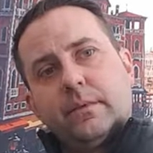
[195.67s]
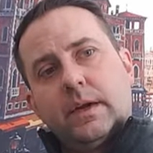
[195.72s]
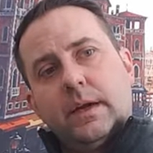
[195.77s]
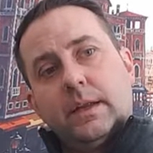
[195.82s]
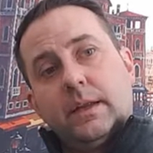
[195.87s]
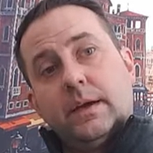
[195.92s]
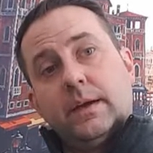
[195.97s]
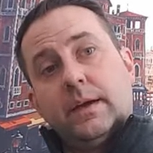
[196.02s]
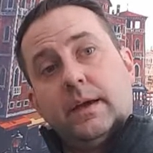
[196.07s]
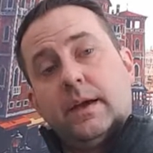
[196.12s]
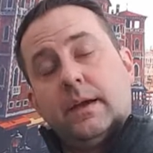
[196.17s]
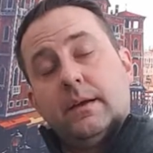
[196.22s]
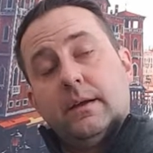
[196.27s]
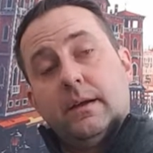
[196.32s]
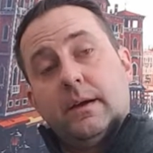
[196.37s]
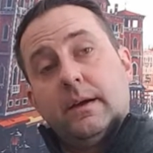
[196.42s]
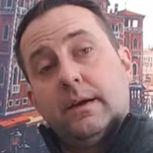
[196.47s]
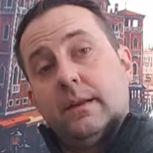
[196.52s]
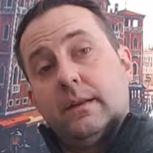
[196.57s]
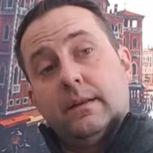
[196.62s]
I like I,
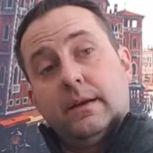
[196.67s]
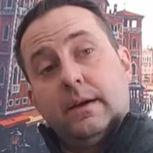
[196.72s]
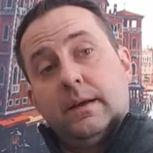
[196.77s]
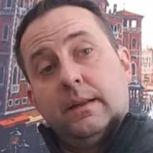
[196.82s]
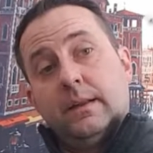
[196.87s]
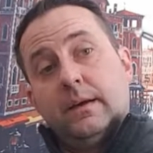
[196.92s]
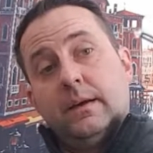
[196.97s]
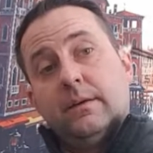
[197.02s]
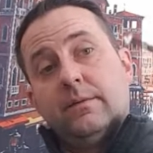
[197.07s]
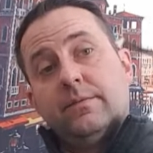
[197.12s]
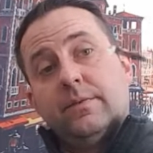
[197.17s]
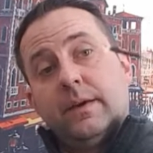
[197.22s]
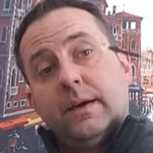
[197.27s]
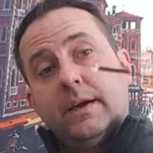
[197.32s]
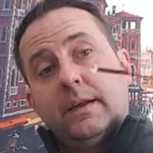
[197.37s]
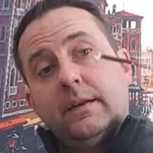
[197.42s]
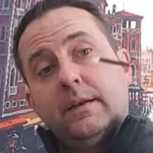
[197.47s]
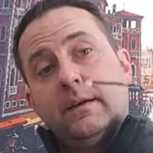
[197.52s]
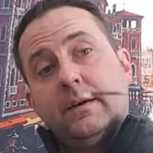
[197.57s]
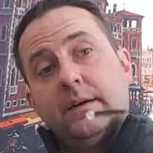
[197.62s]
I, I love
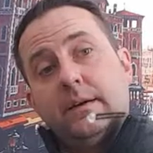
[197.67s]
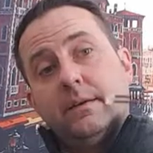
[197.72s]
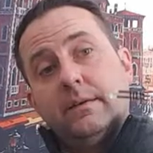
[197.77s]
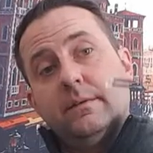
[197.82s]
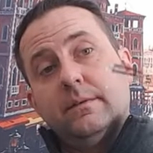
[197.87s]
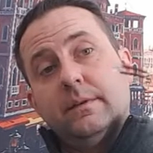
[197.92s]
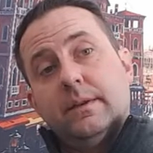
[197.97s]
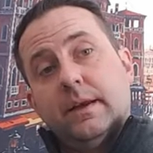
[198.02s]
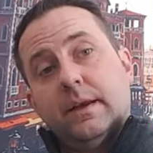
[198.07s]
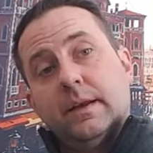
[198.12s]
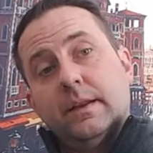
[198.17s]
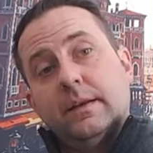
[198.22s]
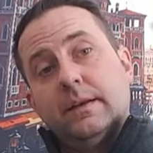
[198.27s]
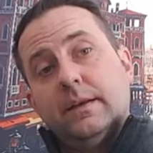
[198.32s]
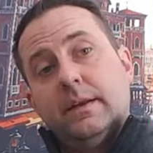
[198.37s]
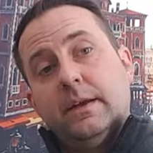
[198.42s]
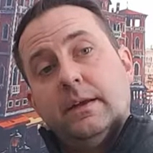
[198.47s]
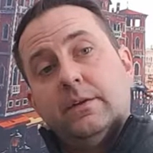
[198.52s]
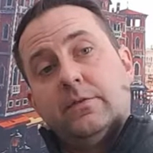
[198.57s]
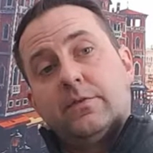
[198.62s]
L, the
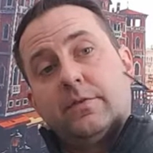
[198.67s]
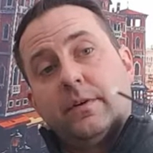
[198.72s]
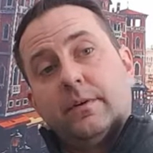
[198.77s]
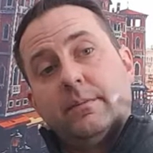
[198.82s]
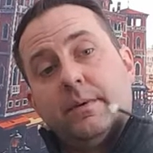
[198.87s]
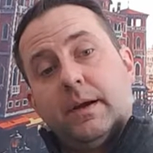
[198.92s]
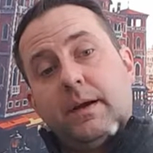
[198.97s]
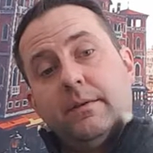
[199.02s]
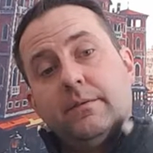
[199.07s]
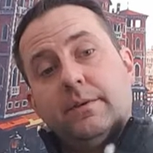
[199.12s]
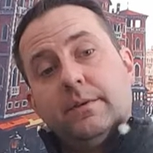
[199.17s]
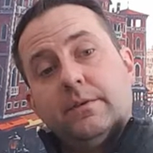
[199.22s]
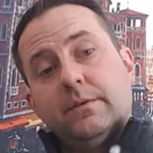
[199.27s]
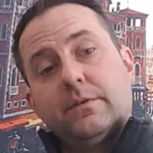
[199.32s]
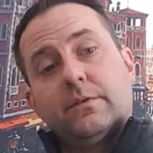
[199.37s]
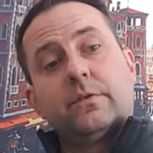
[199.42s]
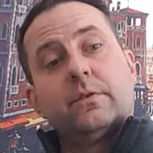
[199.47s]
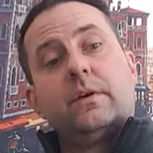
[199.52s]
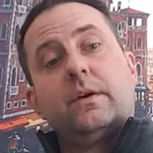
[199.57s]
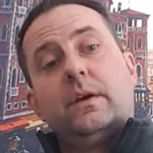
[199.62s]
LEDs from
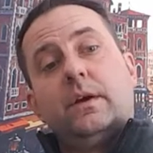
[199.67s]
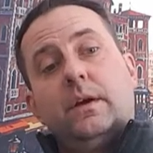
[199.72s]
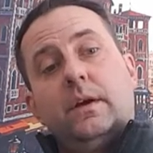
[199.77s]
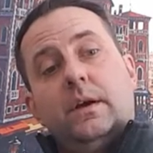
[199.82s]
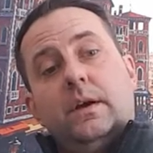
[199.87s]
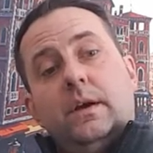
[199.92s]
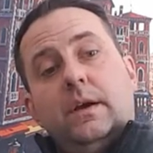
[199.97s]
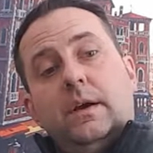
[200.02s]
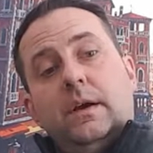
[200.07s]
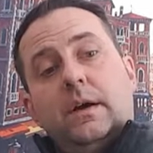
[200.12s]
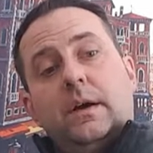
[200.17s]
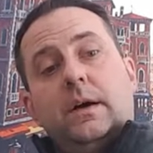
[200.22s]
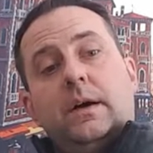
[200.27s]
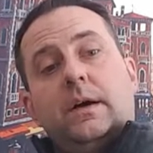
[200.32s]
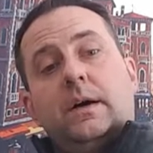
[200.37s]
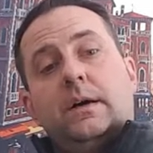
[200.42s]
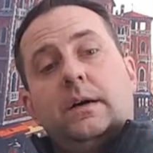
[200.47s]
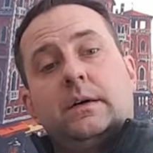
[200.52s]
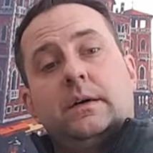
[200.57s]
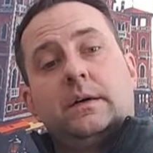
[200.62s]
Evans,
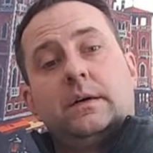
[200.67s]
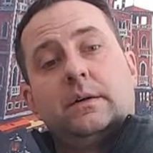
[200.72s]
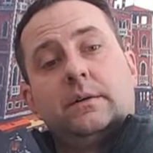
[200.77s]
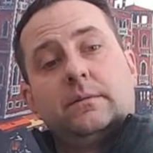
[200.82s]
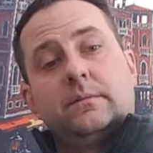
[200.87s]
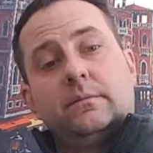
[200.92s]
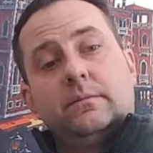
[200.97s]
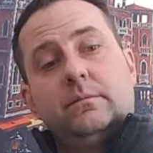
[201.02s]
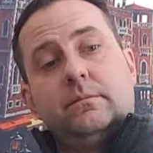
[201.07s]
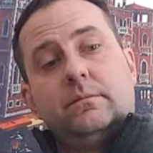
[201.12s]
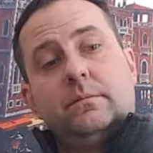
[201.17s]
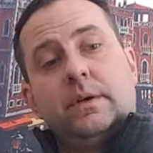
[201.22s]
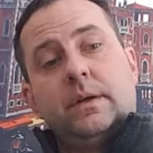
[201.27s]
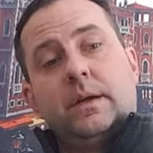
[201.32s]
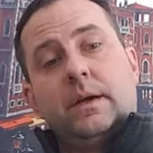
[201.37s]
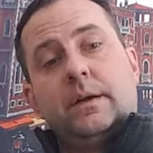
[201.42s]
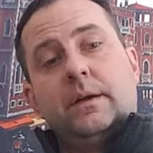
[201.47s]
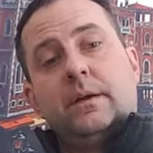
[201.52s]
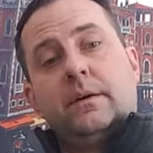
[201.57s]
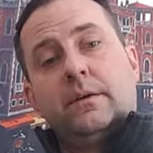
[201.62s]
uh, but
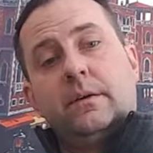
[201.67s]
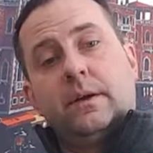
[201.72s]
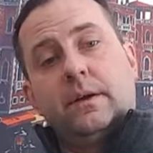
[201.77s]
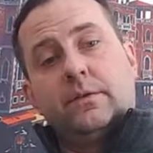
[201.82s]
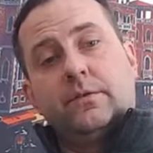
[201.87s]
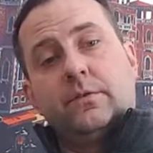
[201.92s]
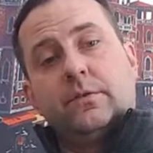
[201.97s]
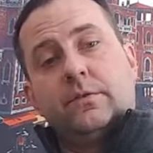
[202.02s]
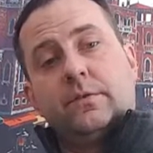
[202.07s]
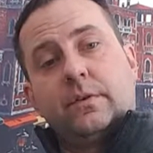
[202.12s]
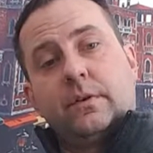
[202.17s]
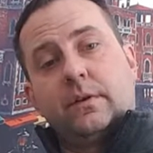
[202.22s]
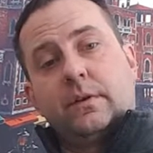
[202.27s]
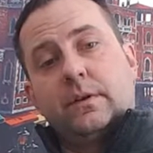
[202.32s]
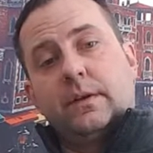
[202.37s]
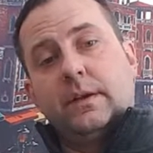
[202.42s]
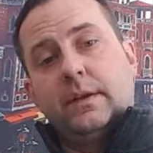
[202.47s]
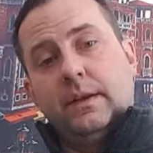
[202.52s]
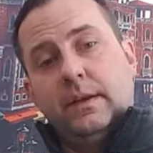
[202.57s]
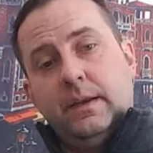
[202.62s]
I don't
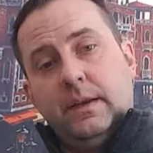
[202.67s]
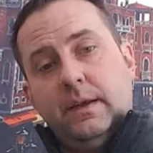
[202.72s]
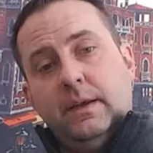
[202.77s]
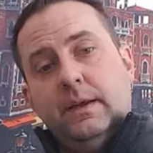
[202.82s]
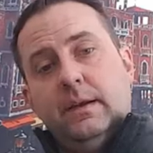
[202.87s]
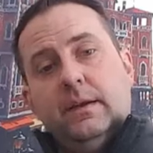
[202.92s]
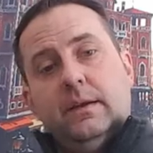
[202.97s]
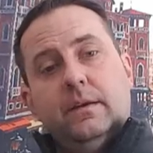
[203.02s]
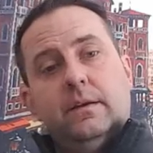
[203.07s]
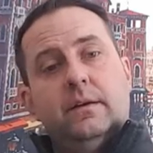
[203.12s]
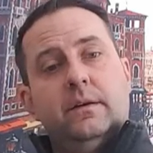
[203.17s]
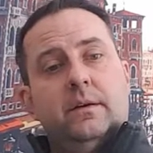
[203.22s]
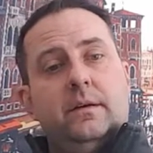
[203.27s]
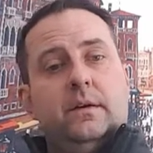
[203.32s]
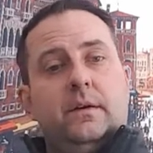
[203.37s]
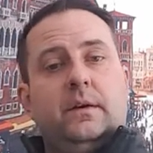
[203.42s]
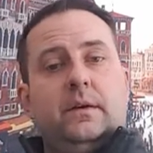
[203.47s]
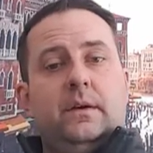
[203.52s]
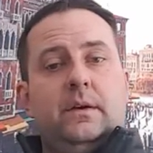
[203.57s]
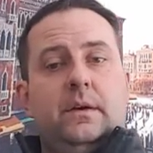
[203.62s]
necessarily need
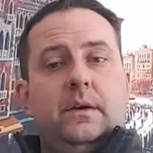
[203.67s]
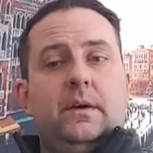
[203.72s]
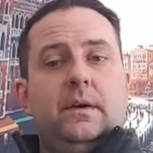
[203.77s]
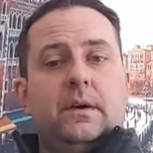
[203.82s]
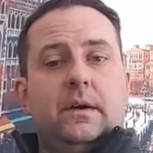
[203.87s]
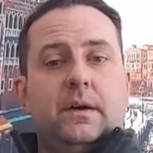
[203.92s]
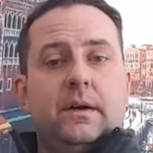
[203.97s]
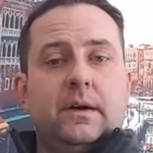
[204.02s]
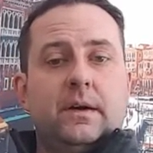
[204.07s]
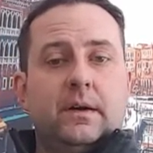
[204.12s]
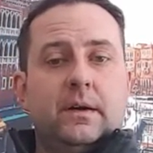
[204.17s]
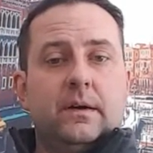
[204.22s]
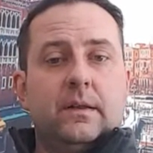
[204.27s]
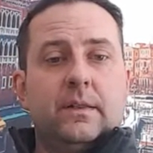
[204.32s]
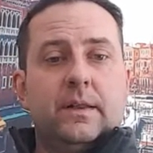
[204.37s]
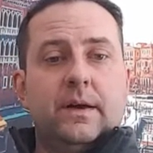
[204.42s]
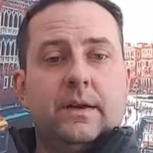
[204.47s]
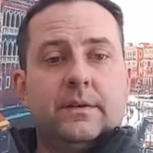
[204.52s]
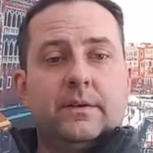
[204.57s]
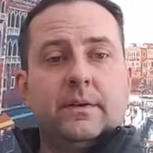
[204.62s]
uh,
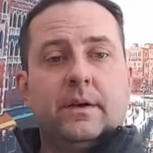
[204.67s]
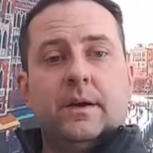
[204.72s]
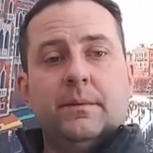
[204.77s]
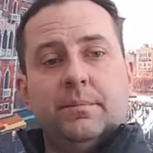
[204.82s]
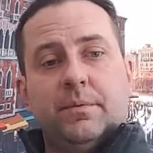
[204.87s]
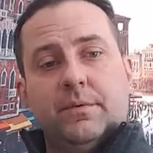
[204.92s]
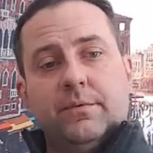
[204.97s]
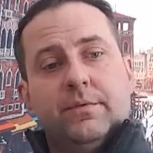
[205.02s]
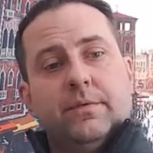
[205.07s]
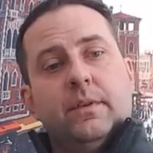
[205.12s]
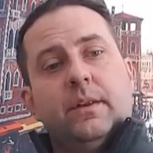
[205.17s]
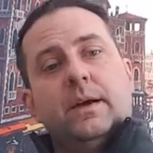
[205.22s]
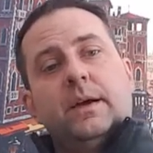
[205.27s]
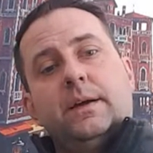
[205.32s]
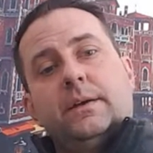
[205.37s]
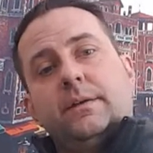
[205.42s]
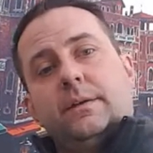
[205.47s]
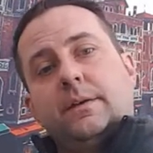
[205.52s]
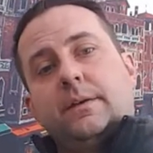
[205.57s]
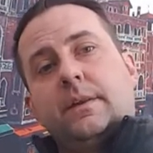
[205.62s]
that type of
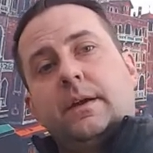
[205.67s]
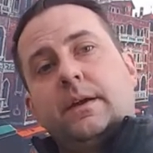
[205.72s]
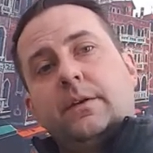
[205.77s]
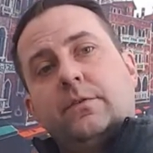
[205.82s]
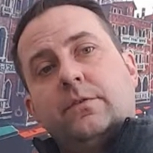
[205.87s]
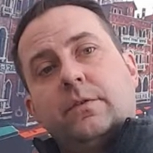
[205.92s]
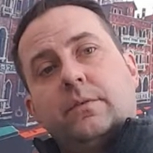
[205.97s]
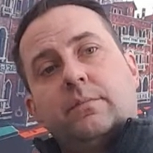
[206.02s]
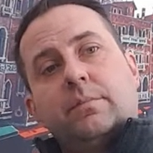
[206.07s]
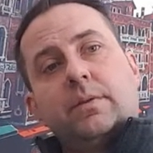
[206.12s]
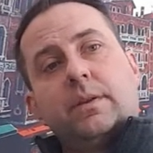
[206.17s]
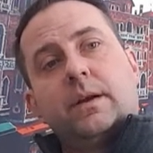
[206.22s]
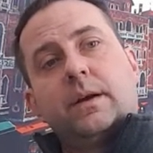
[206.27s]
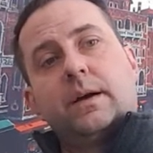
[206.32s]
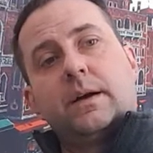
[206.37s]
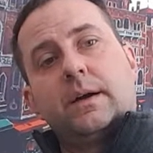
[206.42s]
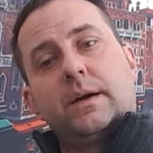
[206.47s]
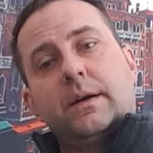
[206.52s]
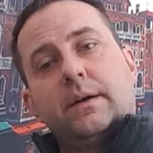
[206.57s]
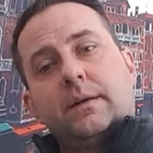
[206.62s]
light that they
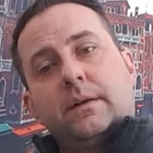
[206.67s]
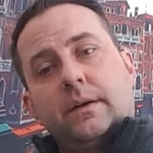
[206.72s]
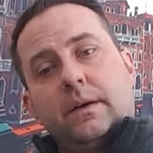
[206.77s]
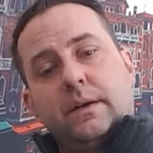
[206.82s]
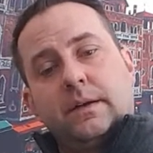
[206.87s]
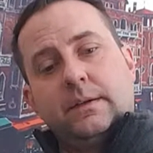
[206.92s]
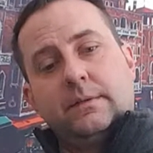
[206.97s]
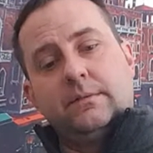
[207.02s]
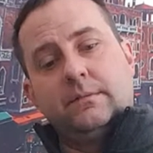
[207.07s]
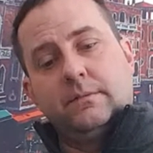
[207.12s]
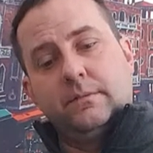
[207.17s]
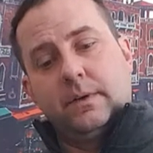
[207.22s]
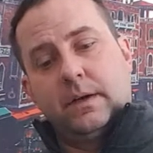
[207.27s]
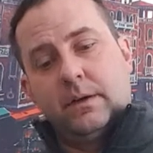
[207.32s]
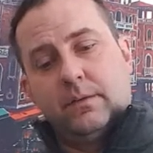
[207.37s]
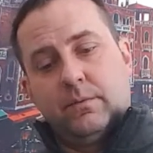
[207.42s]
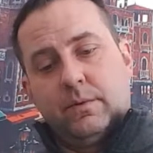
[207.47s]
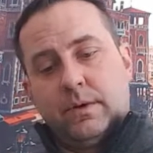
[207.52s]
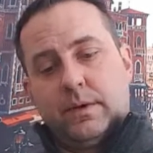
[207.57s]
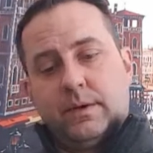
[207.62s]
supply. I,
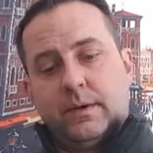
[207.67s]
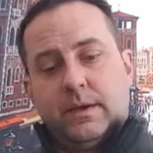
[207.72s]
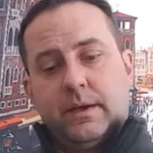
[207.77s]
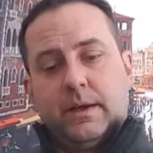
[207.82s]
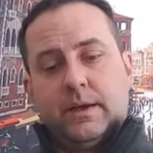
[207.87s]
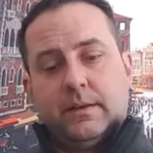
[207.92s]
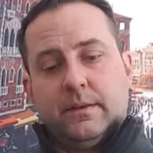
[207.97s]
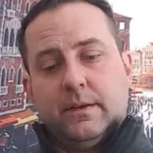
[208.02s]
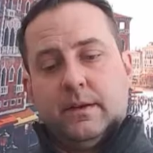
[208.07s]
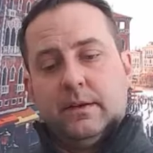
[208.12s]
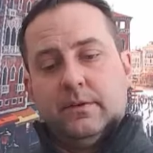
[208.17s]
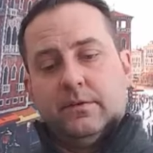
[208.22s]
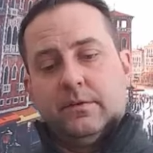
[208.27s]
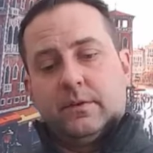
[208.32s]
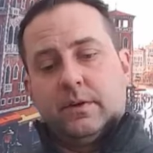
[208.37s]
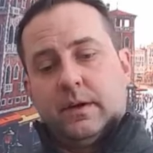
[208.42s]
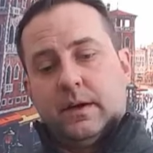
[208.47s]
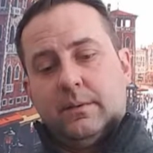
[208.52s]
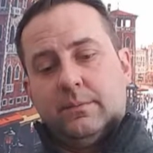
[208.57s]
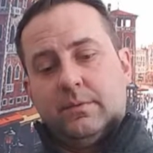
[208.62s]
I wanted to get these
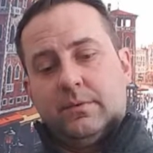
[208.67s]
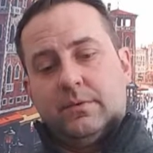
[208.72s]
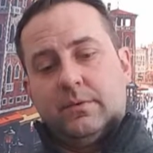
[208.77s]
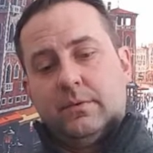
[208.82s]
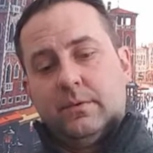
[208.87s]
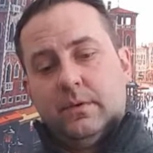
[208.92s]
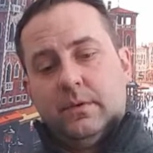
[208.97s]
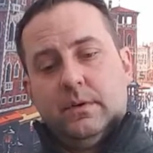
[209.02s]
types.